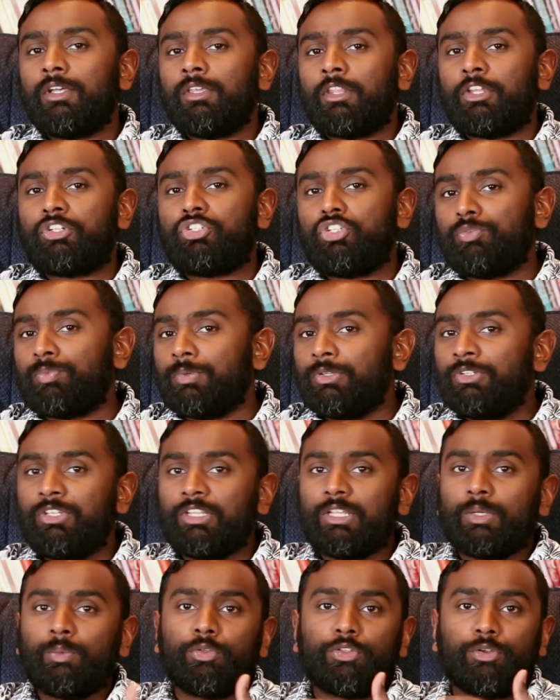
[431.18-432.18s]
that she's been
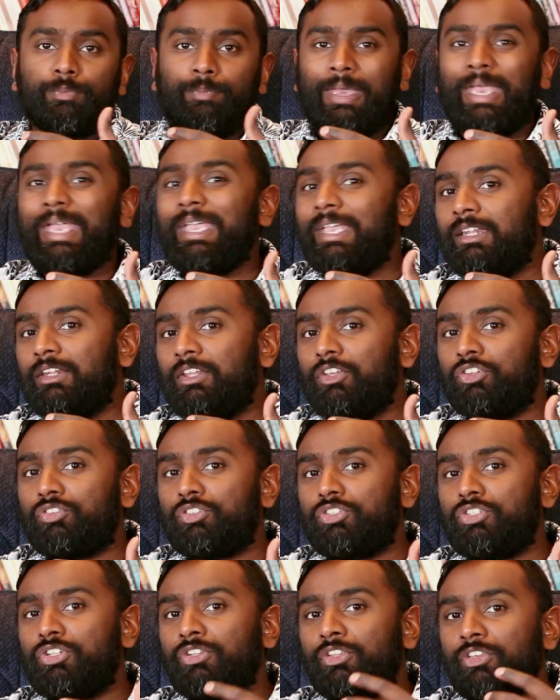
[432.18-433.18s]
dealing with her pain
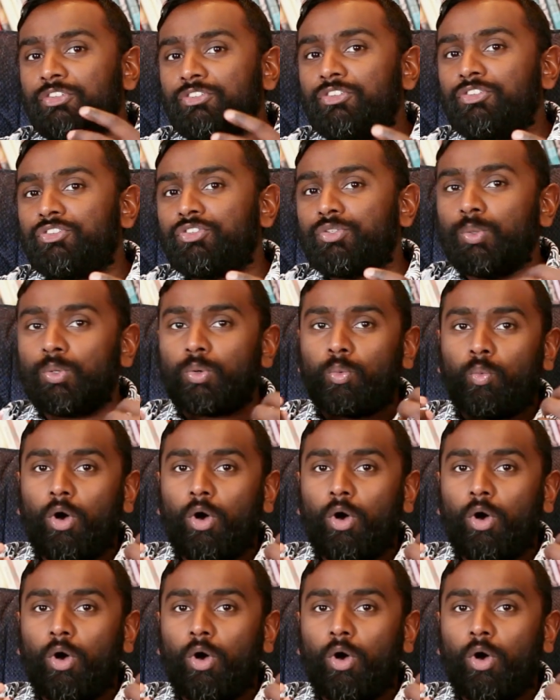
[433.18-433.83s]
is she listens to her